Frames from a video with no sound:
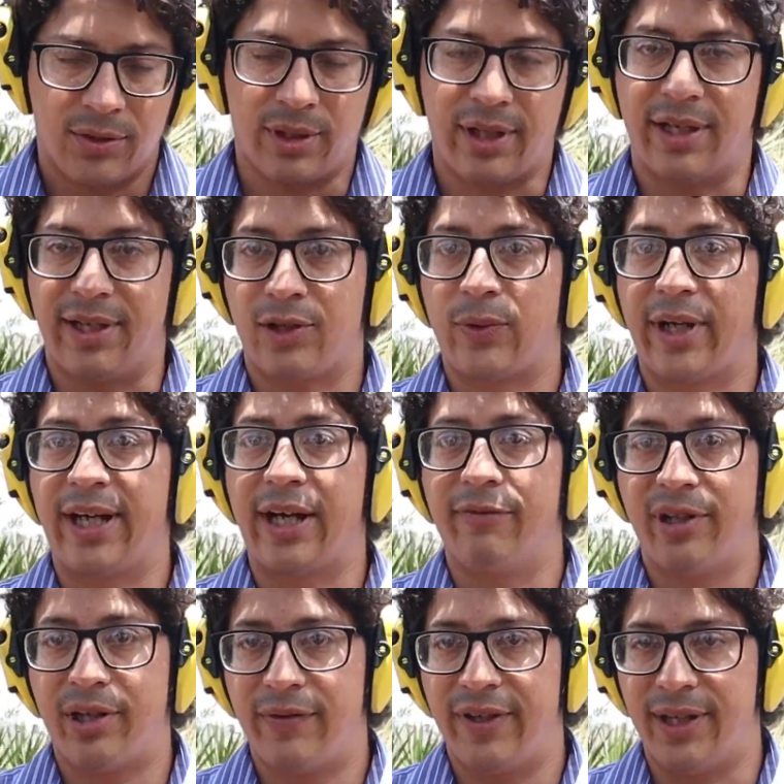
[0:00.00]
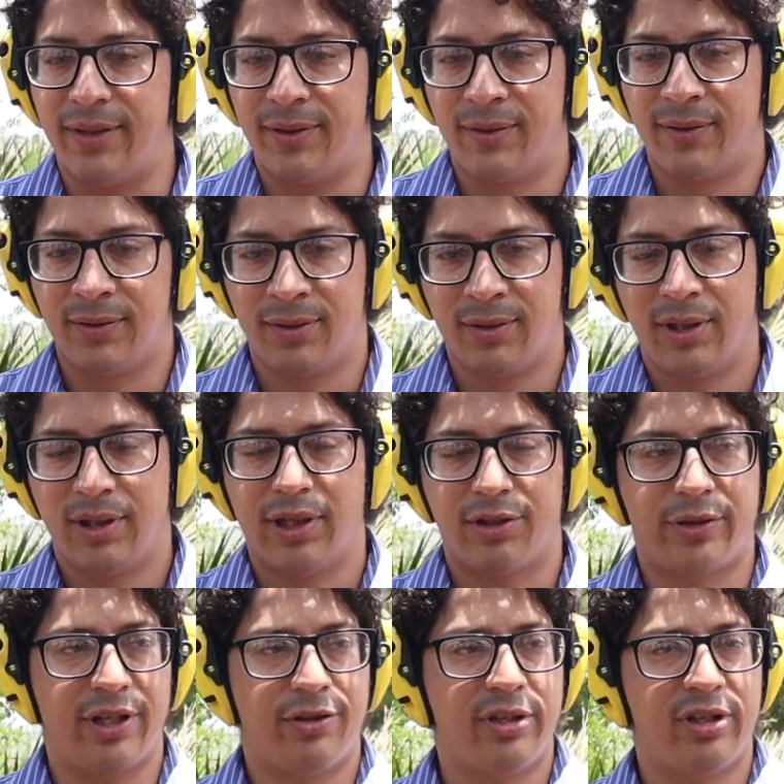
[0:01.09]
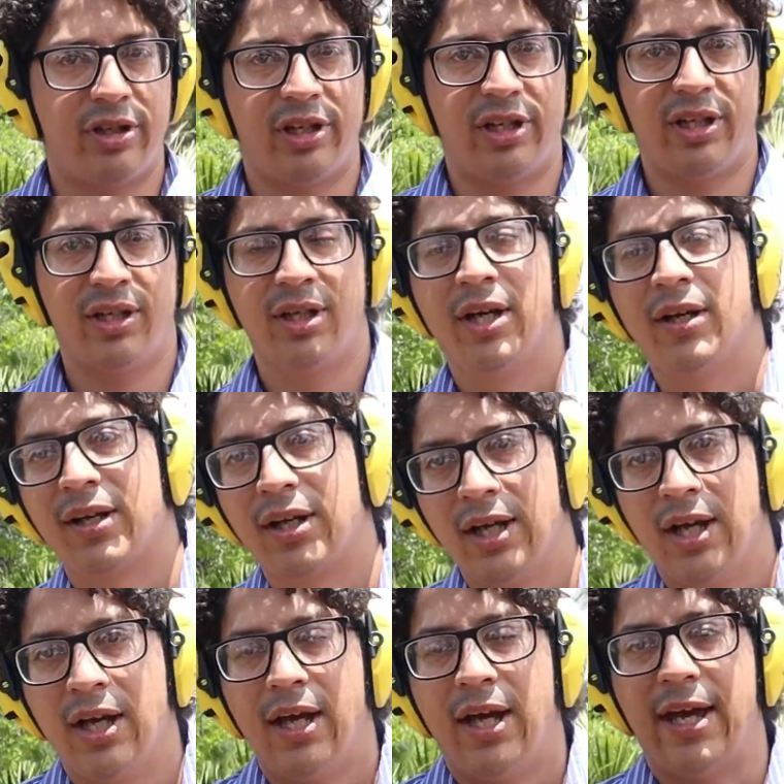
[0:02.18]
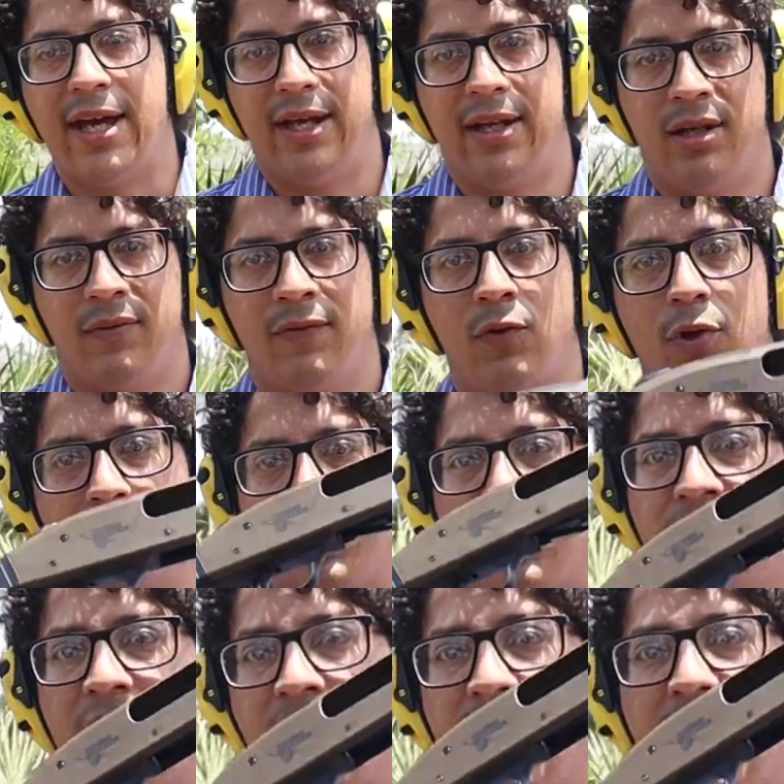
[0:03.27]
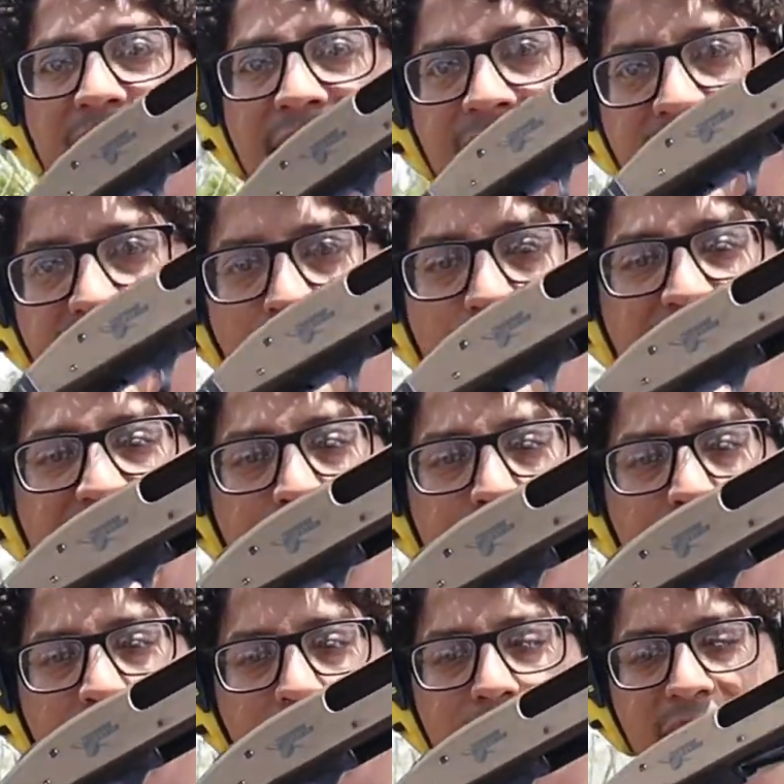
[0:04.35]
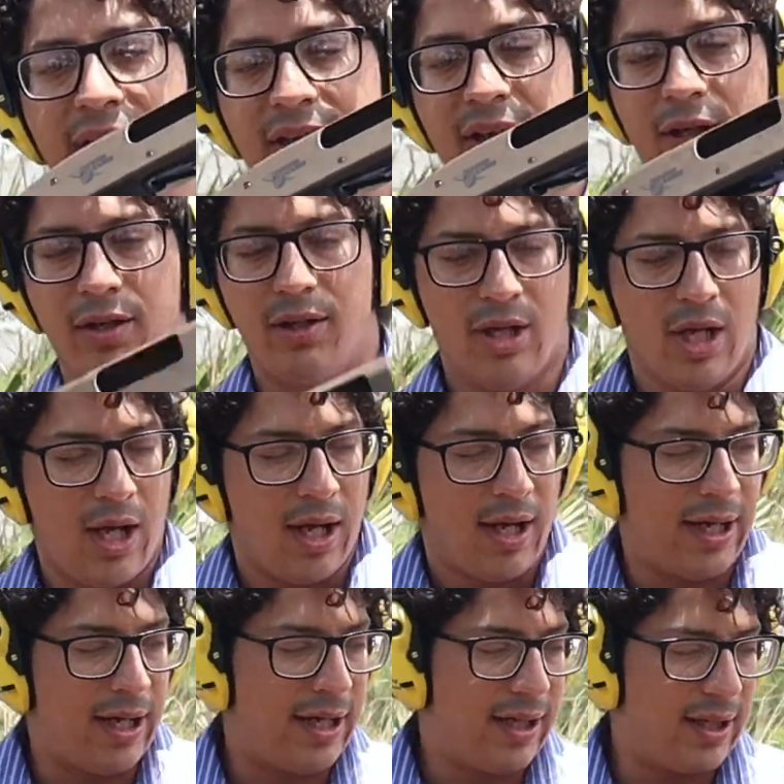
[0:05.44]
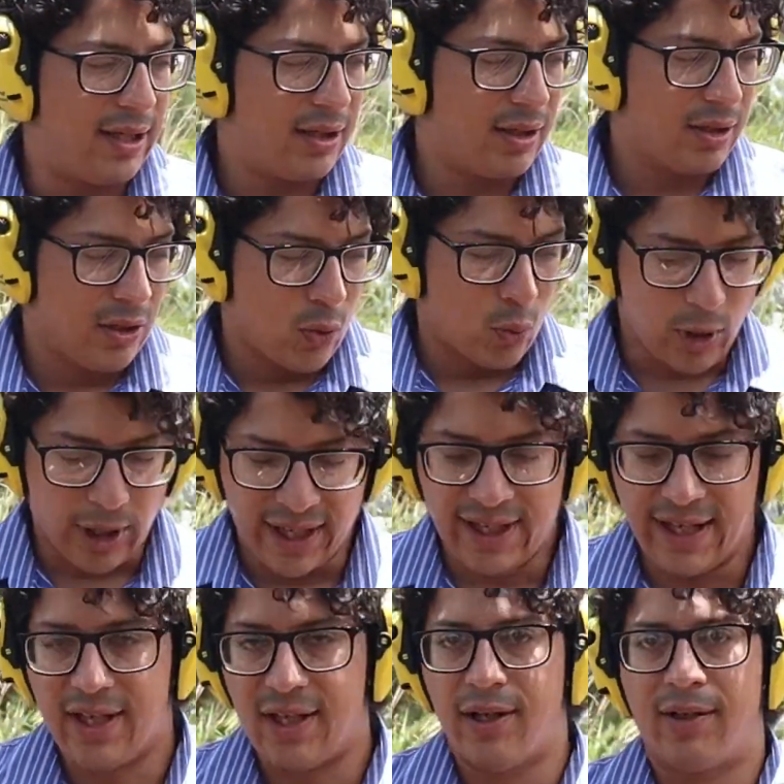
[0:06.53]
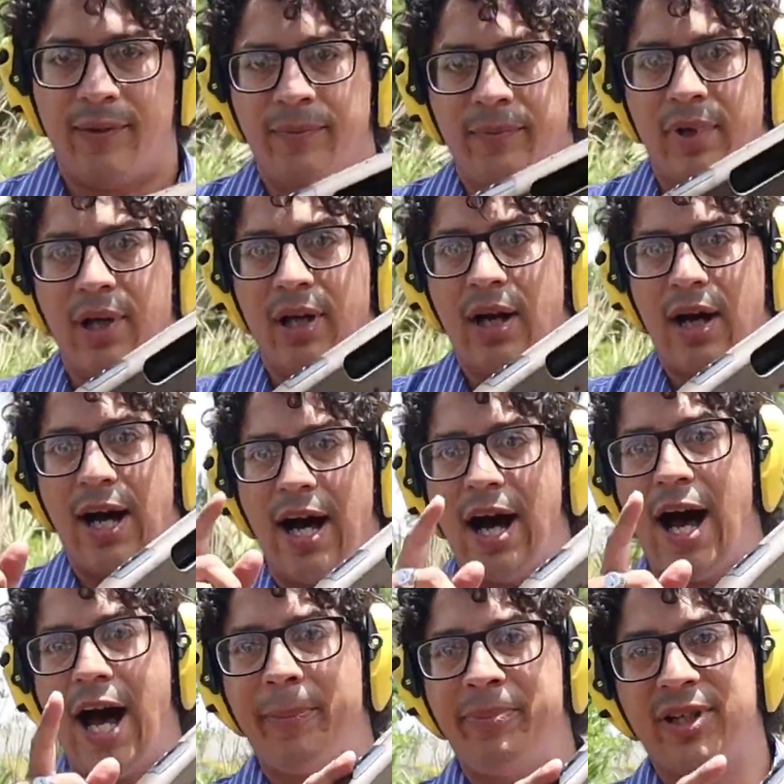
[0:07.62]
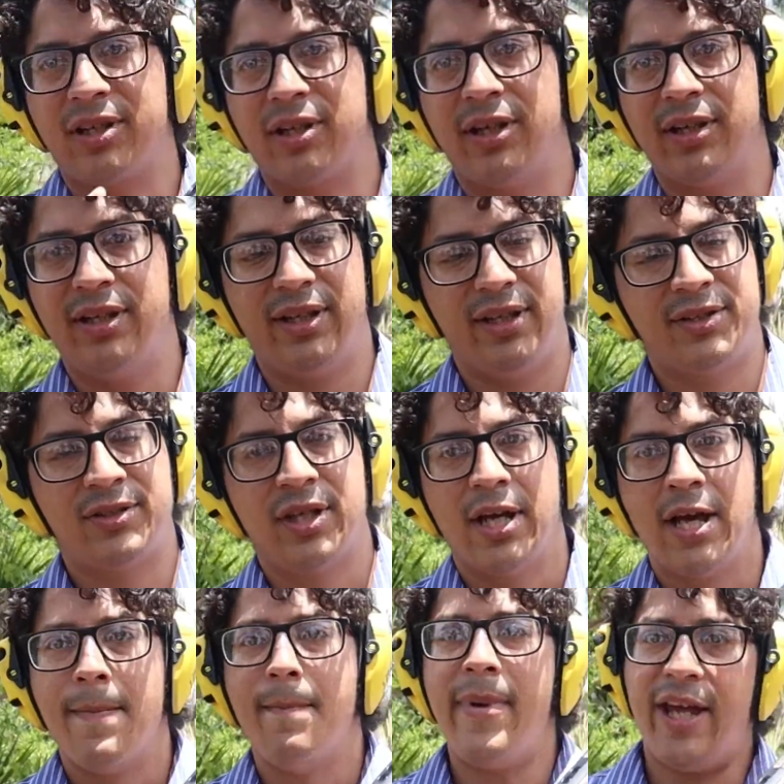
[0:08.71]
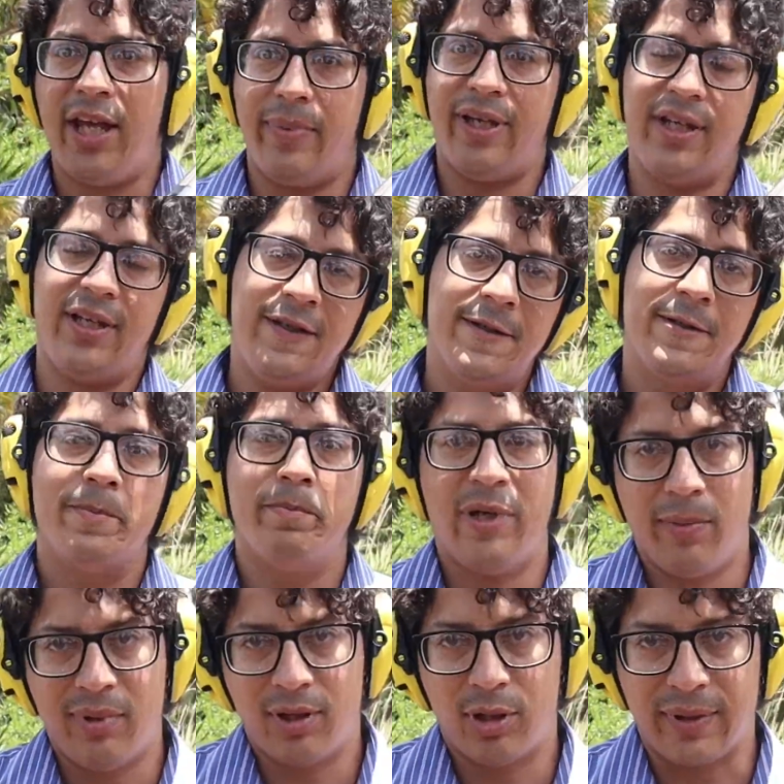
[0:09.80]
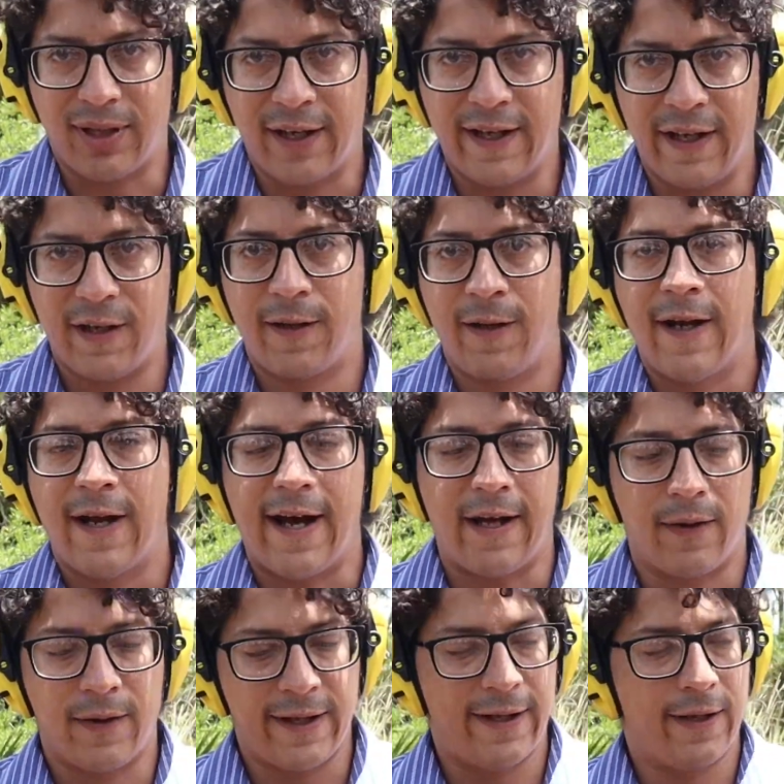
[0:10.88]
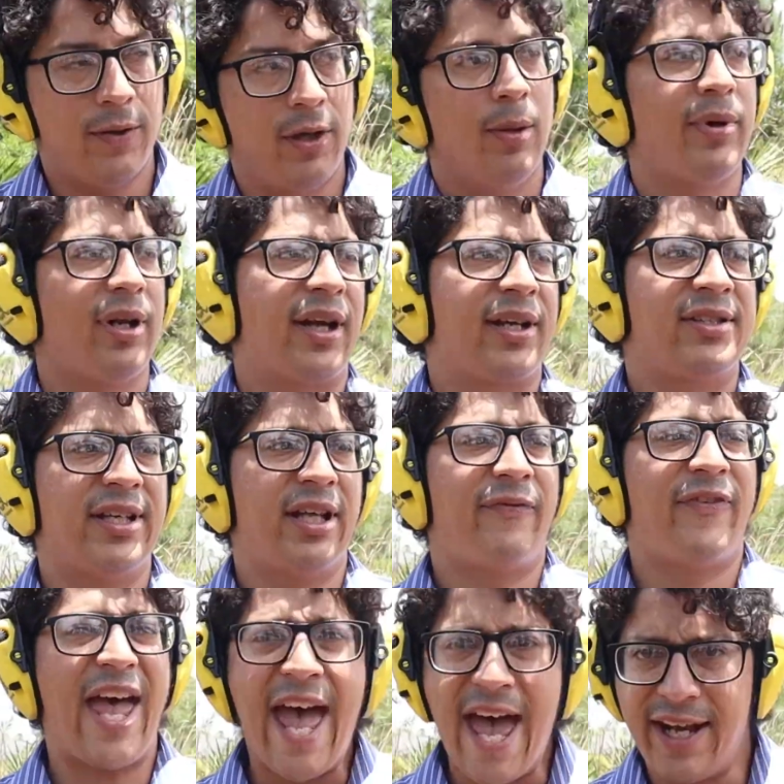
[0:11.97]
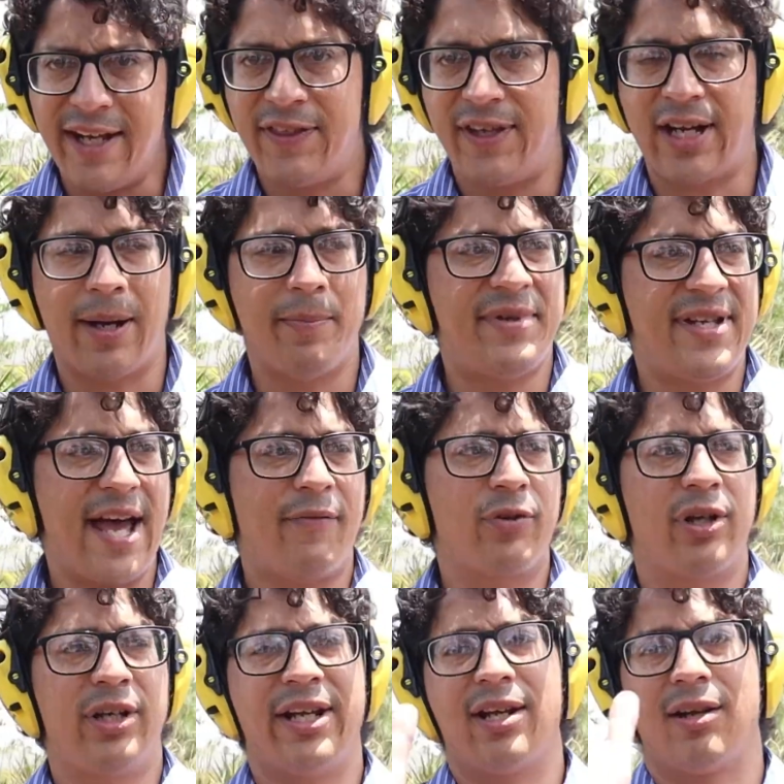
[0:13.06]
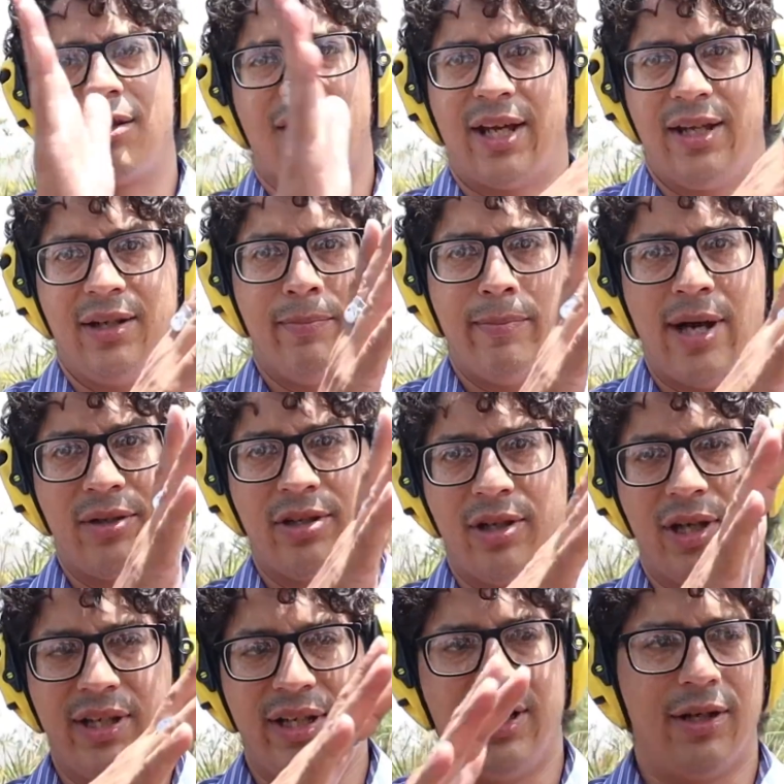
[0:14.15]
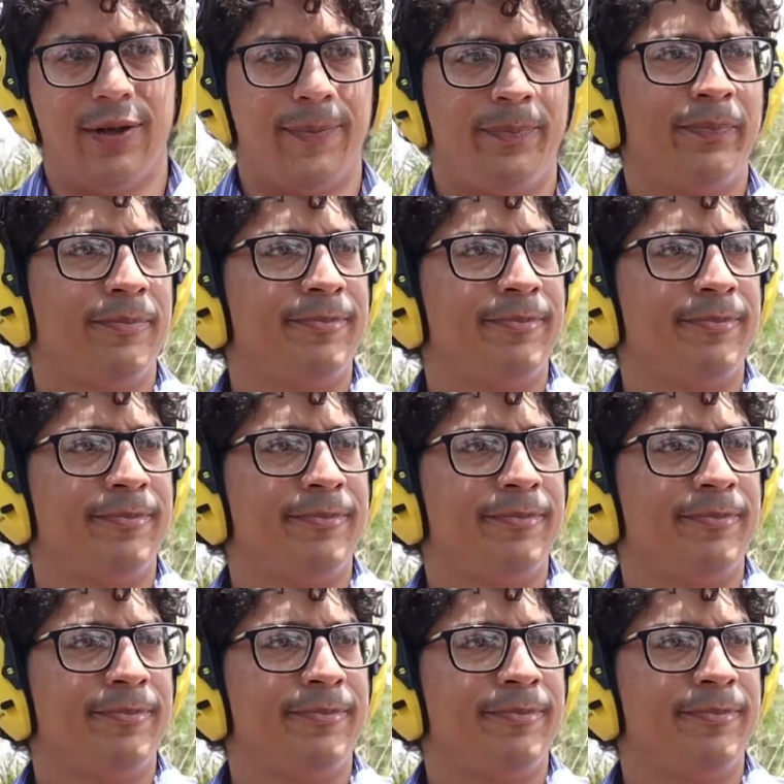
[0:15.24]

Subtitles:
So again, that's why I got rid of it. That's why I traded it in. And of course, got this bad boy right here. Will I get a optic on this? Maybe a little bit later, I don't know. But like I said, if anything, I'm definitely gonna get a light mounted on here,